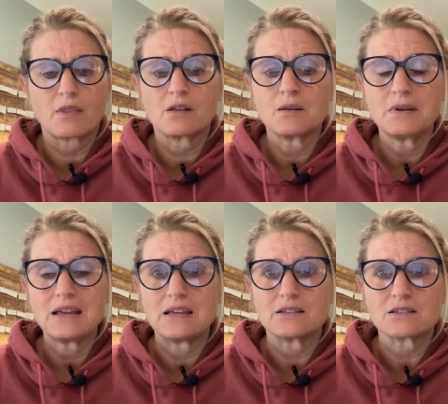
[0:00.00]
Number
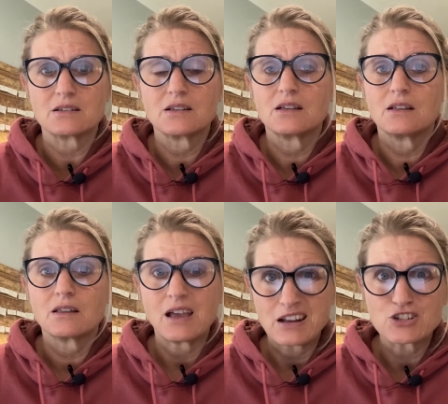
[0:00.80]
8,
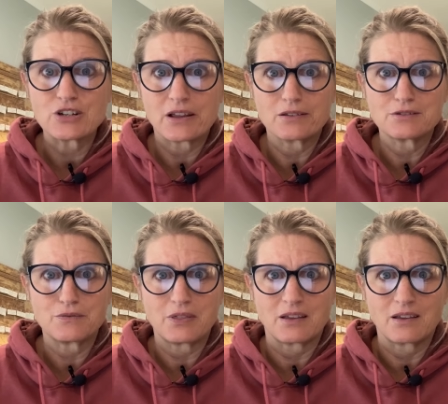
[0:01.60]
catch negative
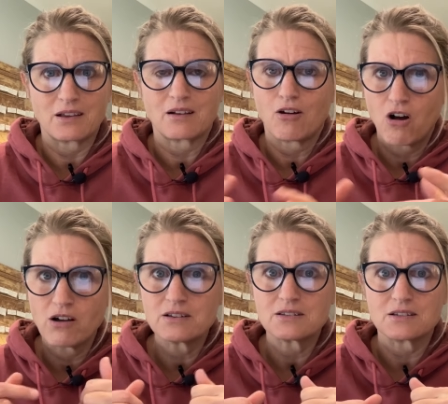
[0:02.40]
thinking.
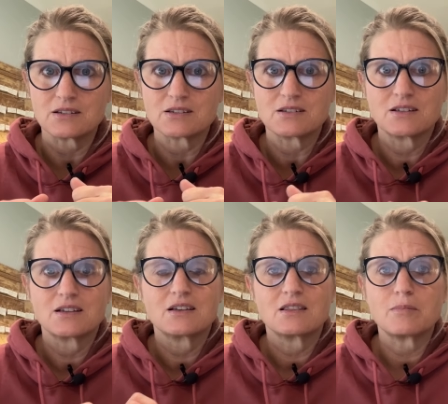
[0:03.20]
Harness it.
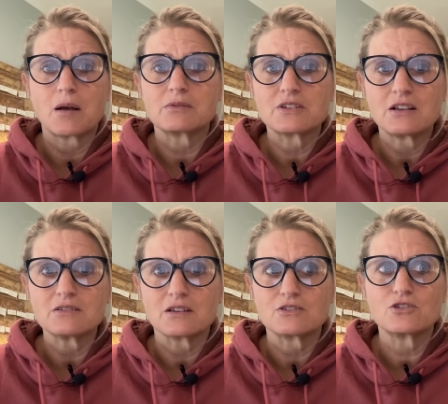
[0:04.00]
The Bible tells
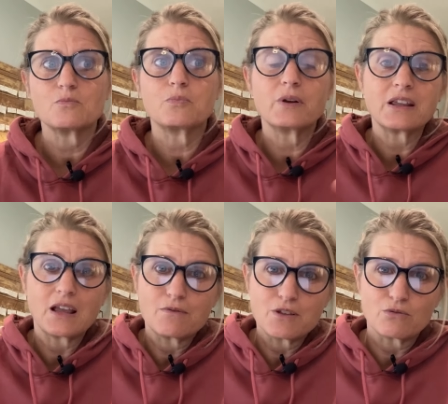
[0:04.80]
us to bring
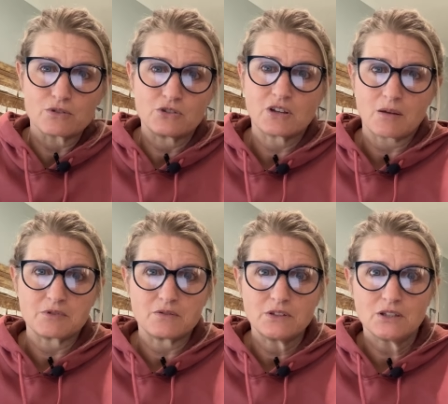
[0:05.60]
every thought into
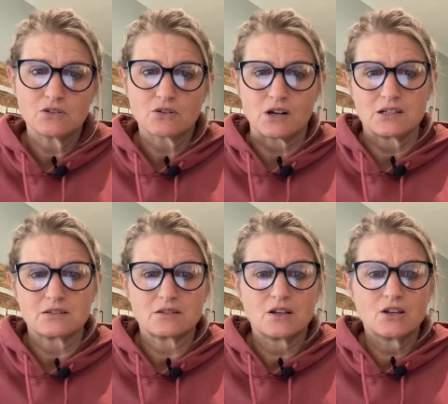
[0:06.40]
captivity to
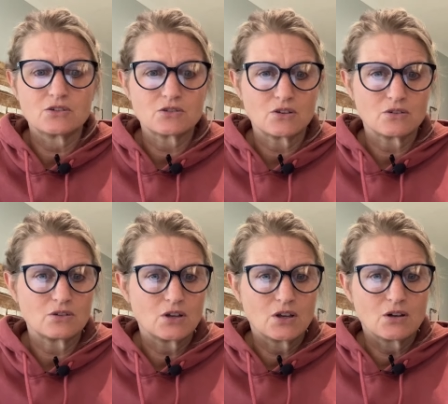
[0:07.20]
Christ. So
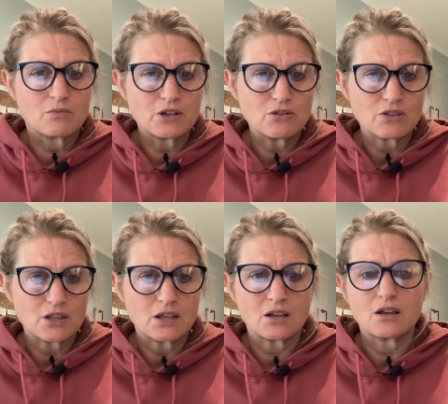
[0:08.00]
when you're
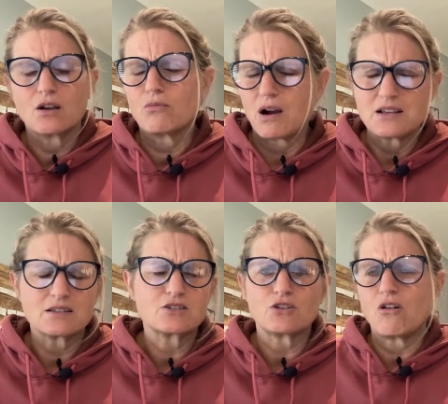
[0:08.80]
thinking, why is
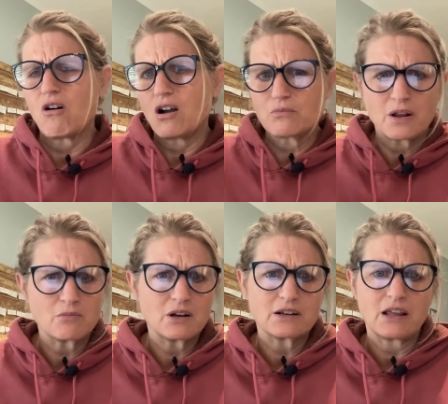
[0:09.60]
this so hard? When
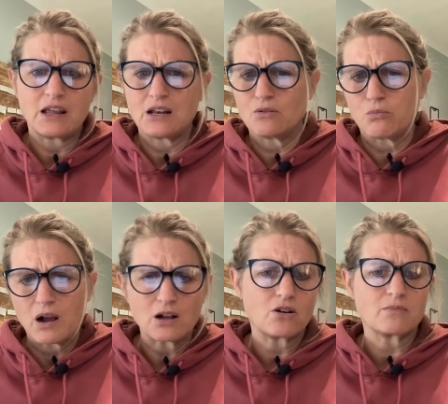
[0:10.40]
will it end?
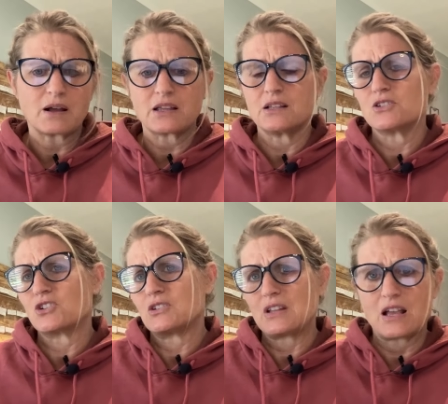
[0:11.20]
Why can't my kids
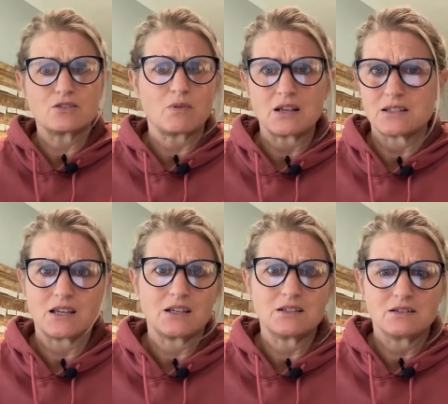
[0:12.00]
just X, Y,
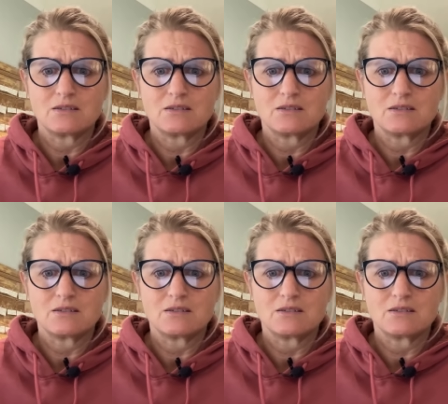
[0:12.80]
Z?